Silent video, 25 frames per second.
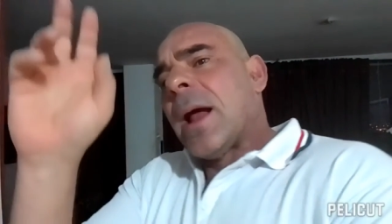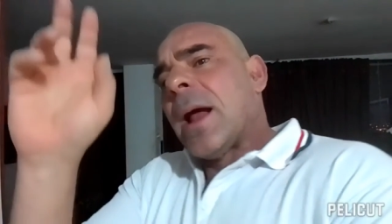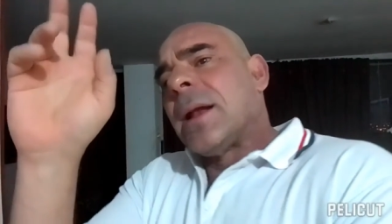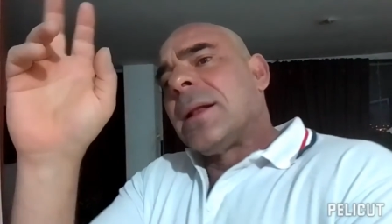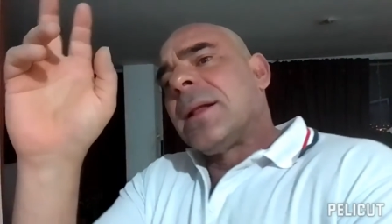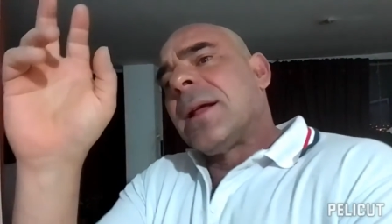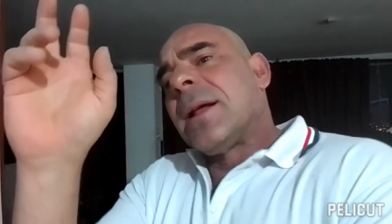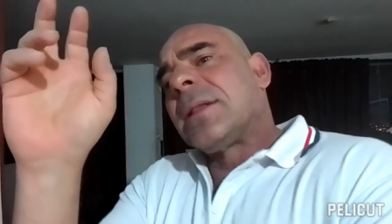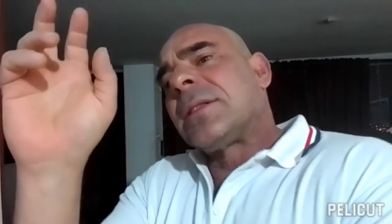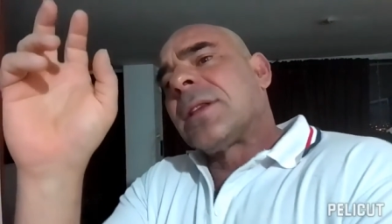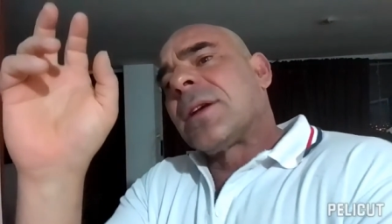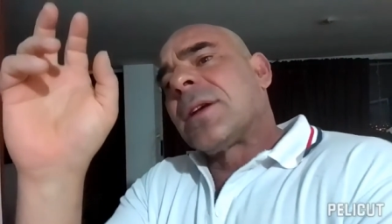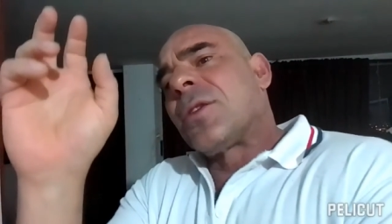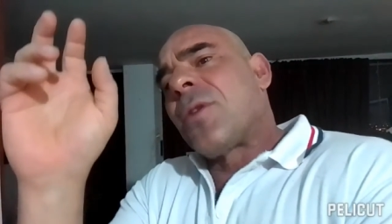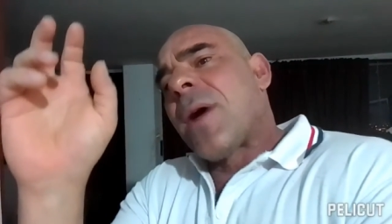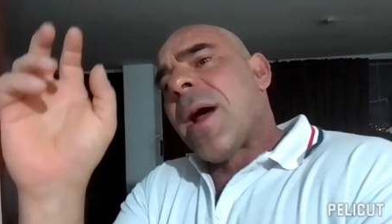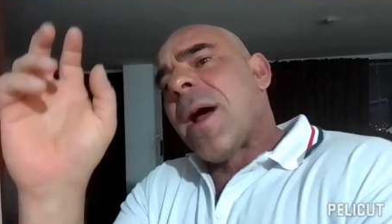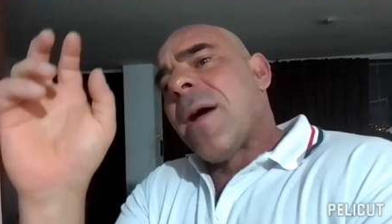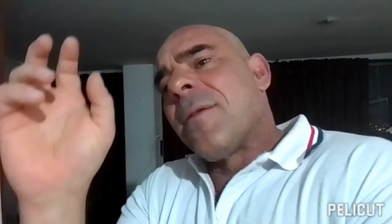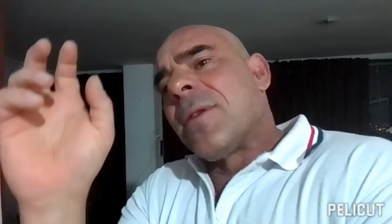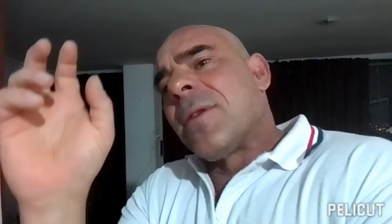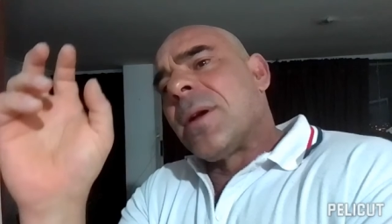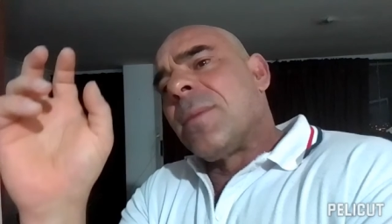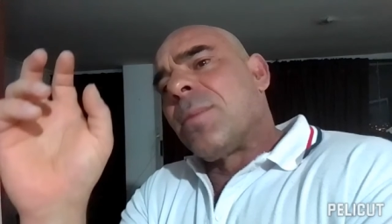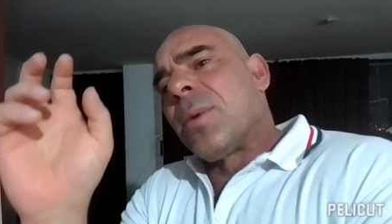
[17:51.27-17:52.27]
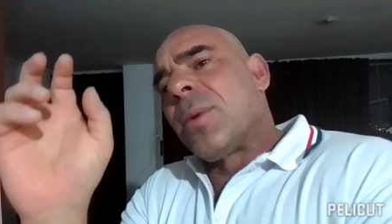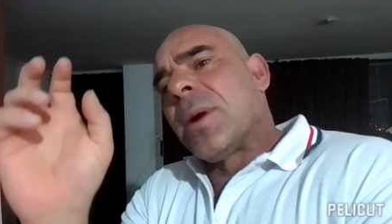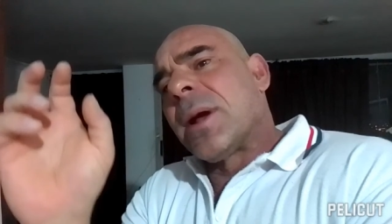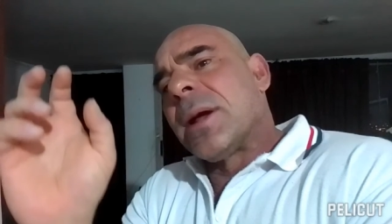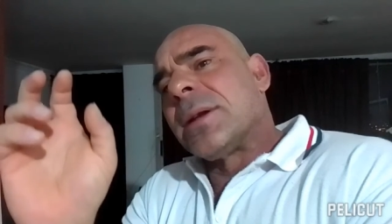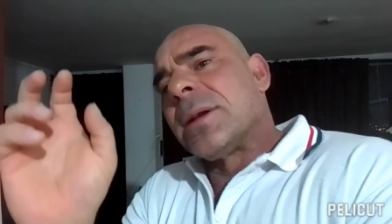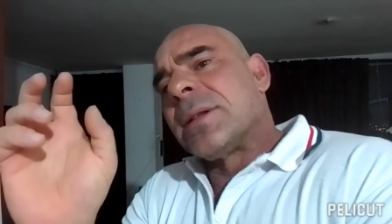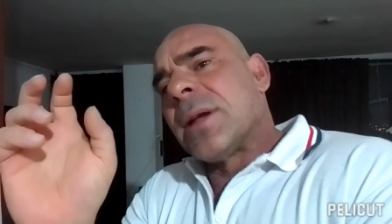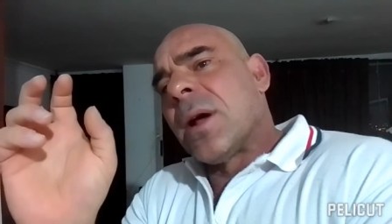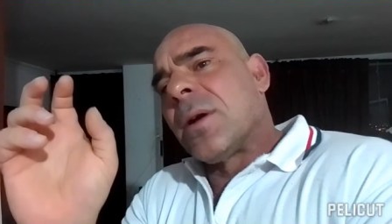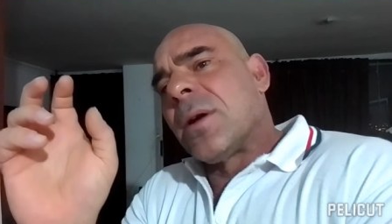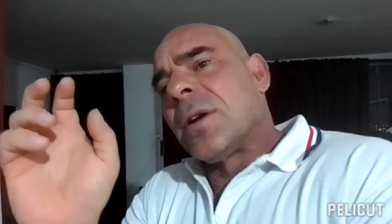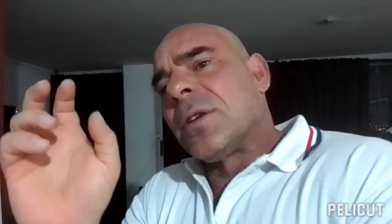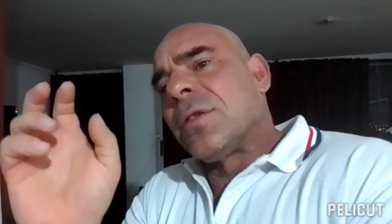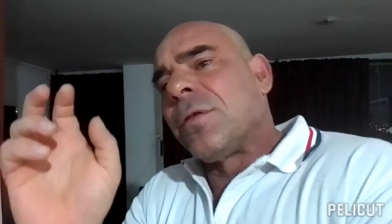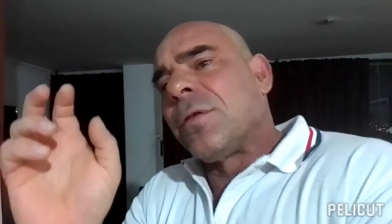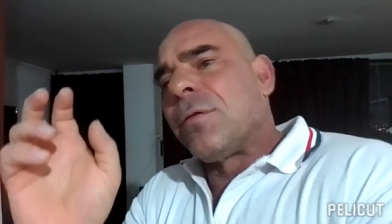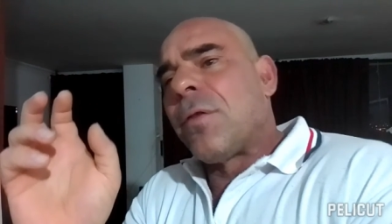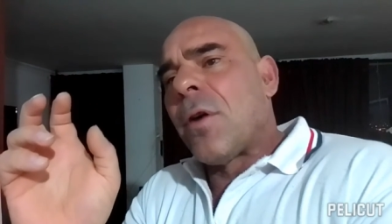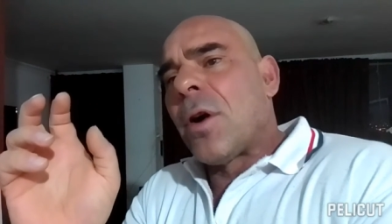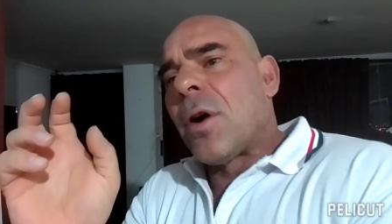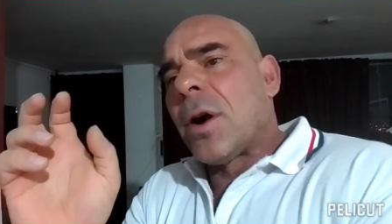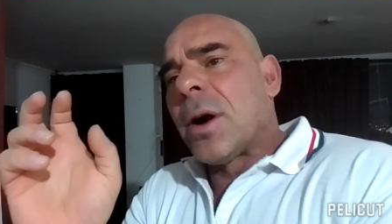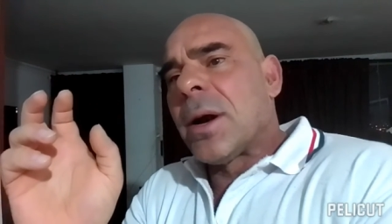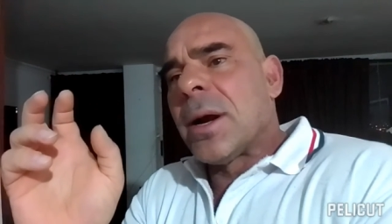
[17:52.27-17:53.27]
let the gravity bring it down as
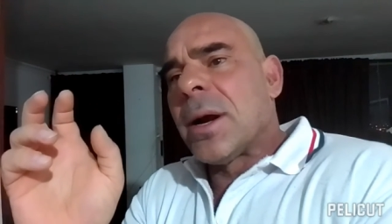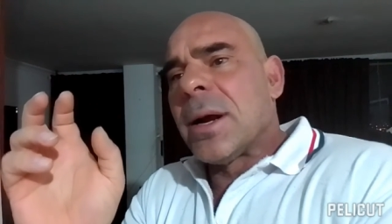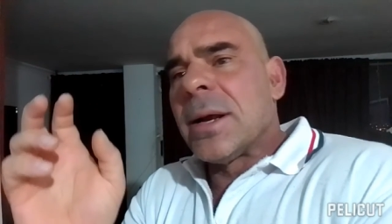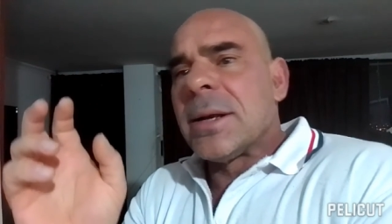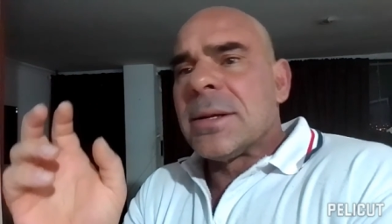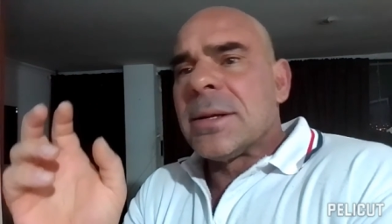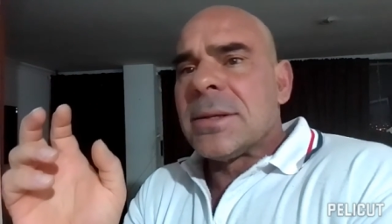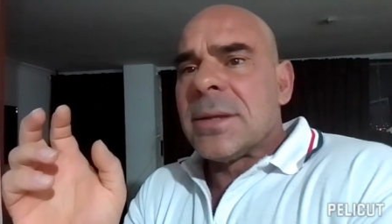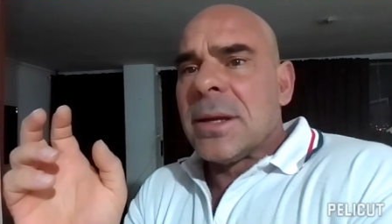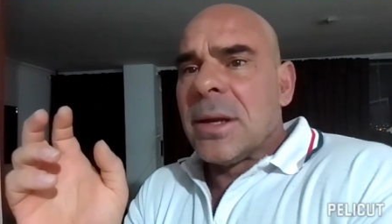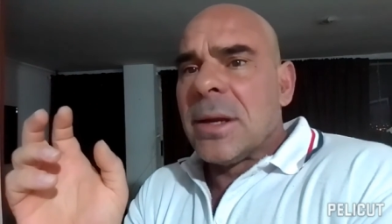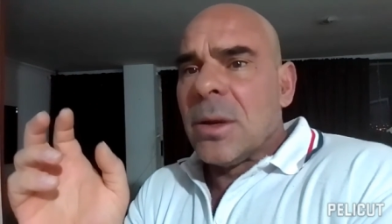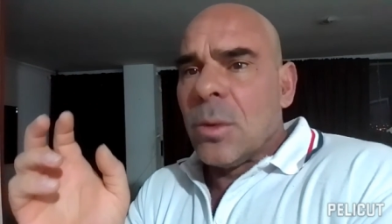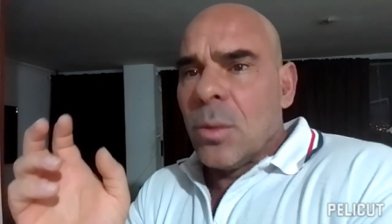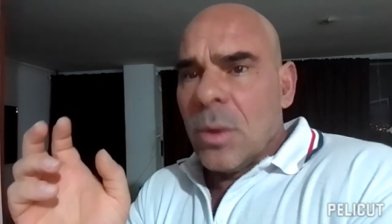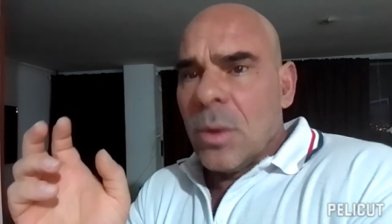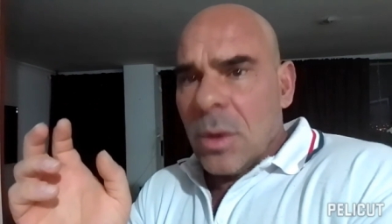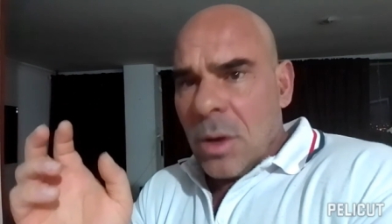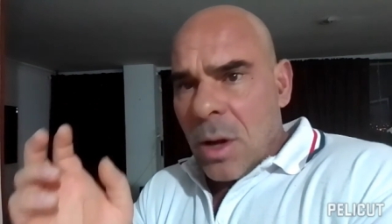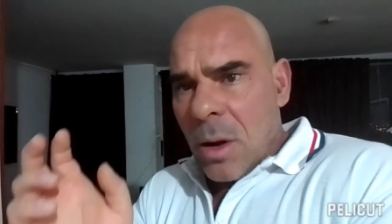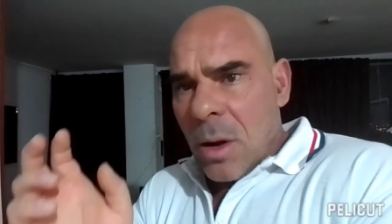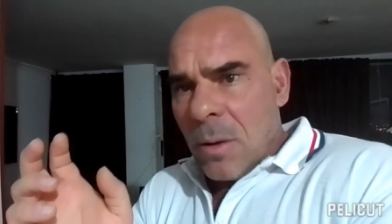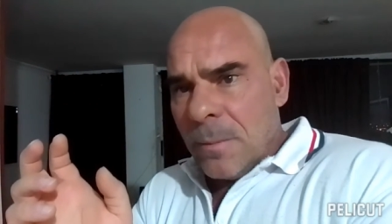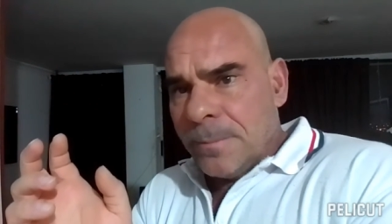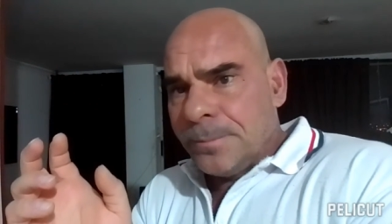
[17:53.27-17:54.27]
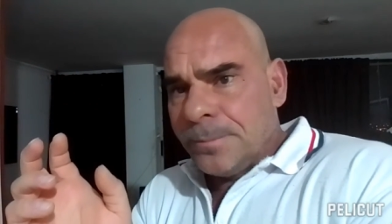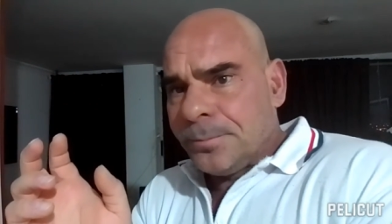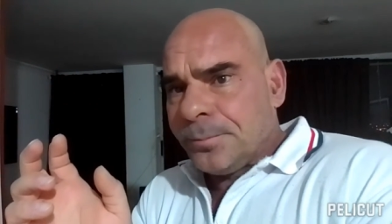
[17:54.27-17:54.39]
far as it will go.